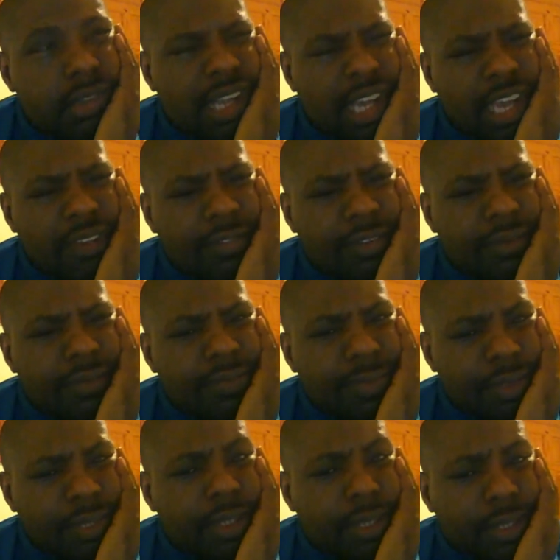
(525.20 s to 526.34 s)
Light heavy,
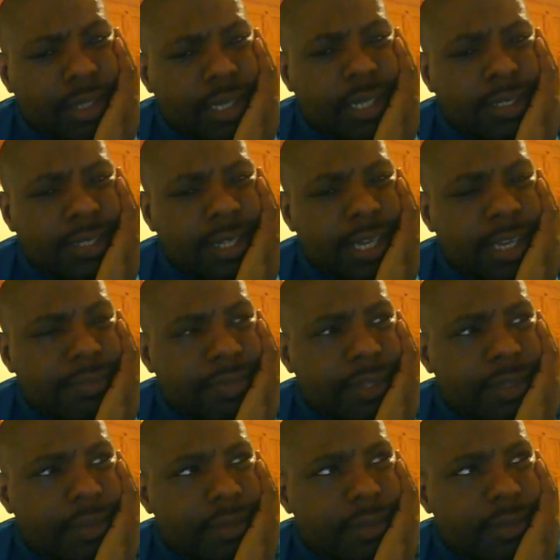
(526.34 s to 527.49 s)
yes, light
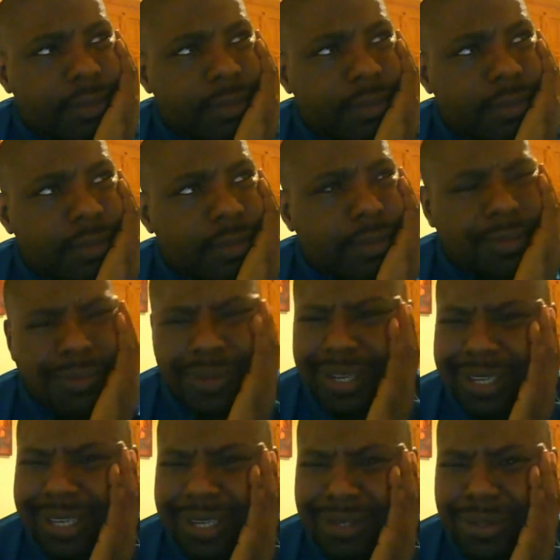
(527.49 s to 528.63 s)
heavy.
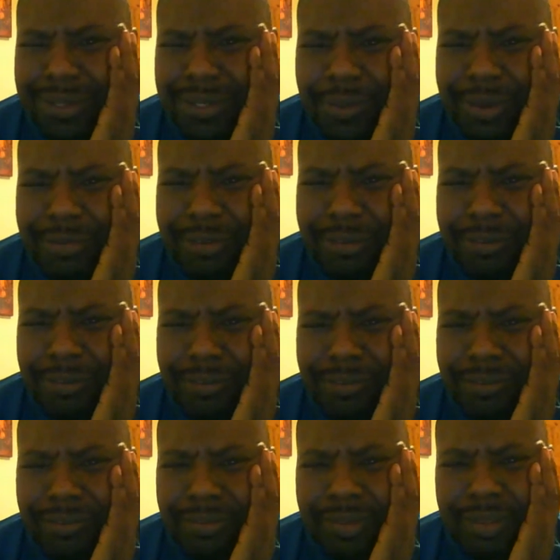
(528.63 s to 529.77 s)
Where did I get cruiserweight from?
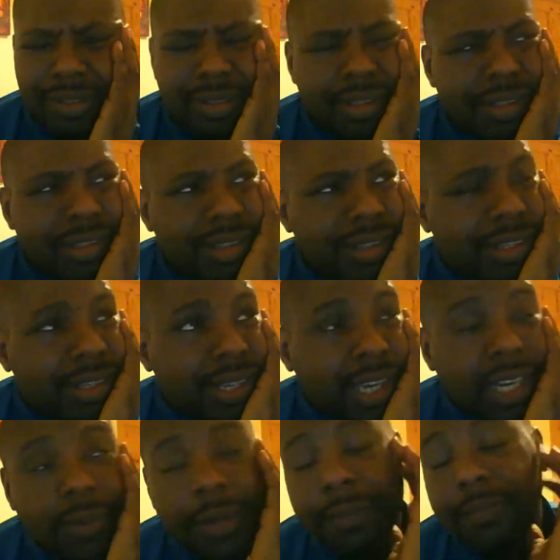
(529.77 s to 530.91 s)

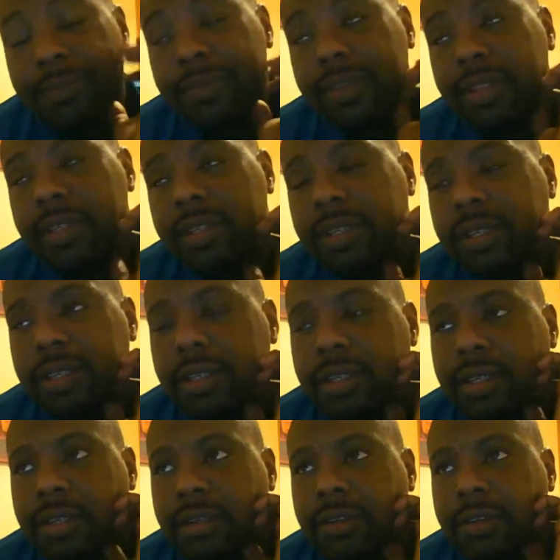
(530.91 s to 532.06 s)
Anyway,
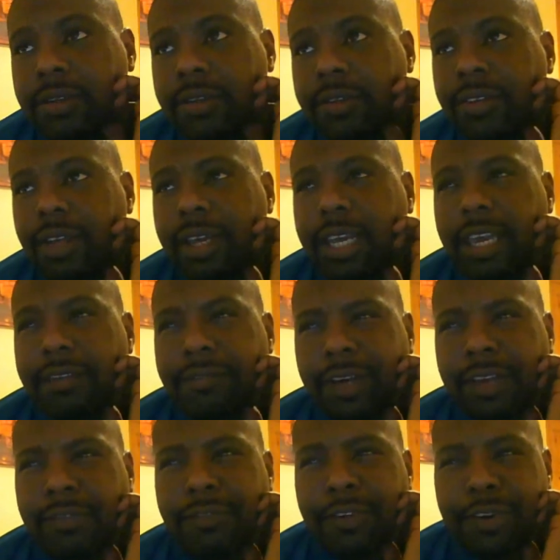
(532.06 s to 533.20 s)
so, okay,
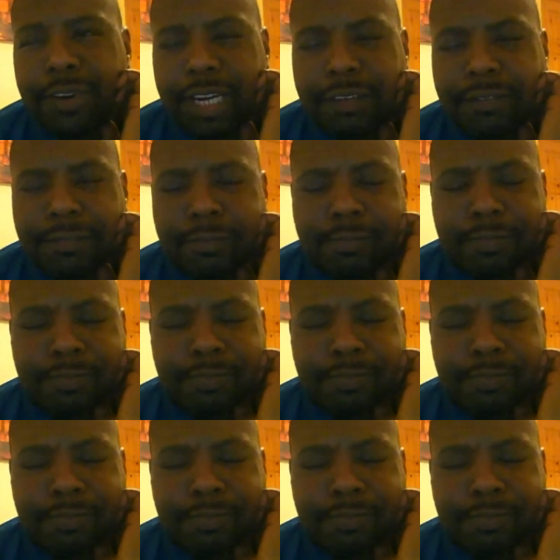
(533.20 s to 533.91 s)
fine, fair enough.